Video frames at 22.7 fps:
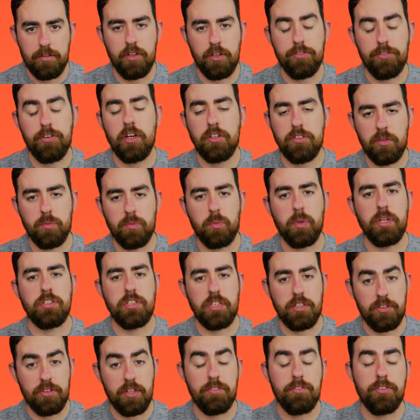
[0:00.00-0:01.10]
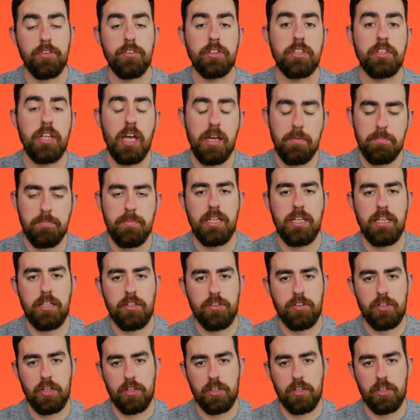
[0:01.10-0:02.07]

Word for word: The first of which is that for 10 minutes